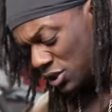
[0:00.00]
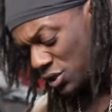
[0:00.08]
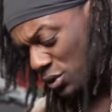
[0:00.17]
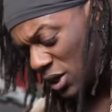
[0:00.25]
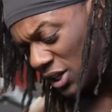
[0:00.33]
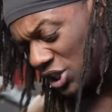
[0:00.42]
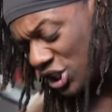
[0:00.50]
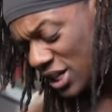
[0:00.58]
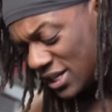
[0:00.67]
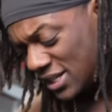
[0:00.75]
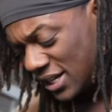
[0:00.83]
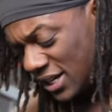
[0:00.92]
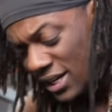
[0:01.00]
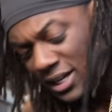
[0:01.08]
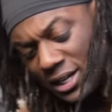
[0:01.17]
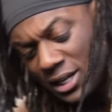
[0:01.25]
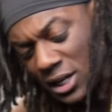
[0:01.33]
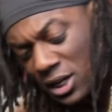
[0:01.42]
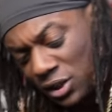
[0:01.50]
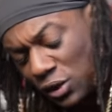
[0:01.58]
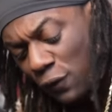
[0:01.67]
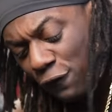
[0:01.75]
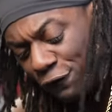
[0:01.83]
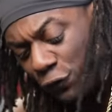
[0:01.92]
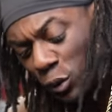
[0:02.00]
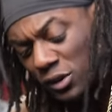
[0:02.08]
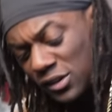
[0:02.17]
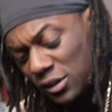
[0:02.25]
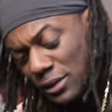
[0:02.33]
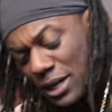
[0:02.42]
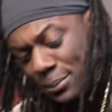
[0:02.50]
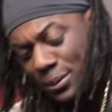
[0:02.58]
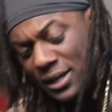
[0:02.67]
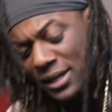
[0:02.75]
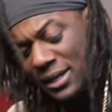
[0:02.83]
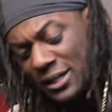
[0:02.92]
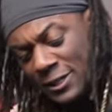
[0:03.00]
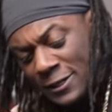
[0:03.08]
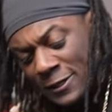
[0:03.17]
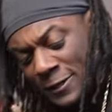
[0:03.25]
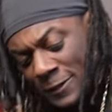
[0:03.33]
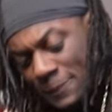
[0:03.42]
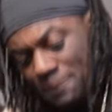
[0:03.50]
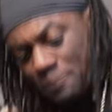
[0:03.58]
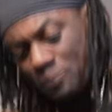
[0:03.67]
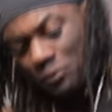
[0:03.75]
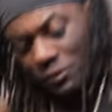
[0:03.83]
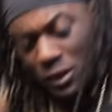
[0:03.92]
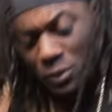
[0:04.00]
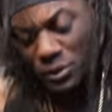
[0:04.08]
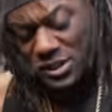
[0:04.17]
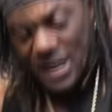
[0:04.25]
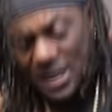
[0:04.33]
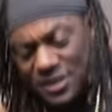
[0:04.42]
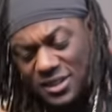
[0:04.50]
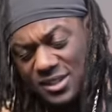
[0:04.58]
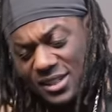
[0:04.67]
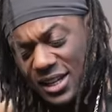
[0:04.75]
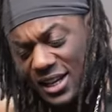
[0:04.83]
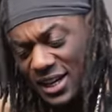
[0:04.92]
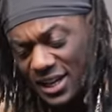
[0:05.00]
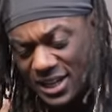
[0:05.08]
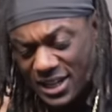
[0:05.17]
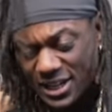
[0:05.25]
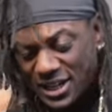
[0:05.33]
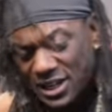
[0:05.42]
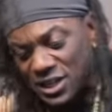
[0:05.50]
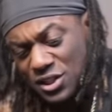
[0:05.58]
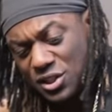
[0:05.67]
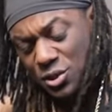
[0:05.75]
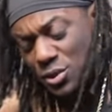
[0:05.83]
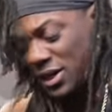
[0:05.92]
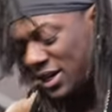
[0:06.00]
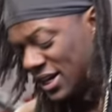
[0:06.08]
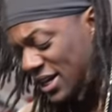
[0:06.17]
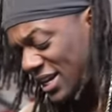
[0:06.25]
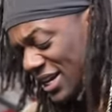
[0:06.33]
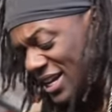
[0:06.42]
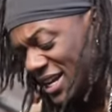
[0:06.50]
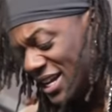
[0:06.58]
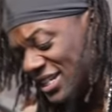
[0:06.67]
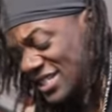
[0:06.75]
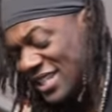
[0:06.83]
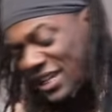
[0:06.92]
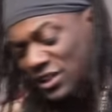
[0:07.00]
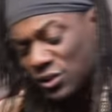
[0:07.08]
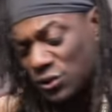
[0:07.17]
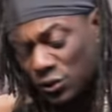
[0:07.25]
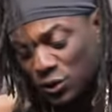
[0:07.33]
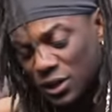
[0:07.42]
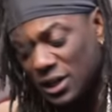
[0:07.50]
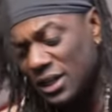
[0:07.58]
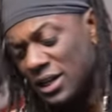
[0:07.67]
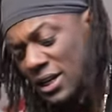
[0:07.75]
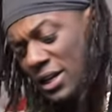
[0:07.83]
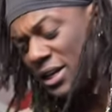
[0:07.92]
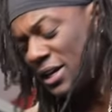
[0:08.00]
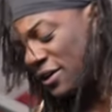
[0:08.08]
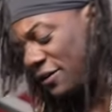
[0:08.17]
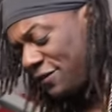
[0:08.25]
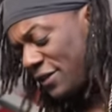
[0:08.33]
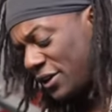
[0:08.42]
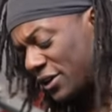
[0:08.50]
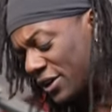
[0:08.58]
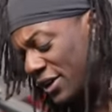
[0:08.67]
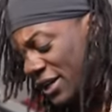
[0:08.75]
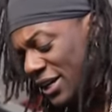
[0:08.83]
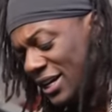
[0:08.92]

Do not cheat. Don't force the rep we're taking this to technical failure.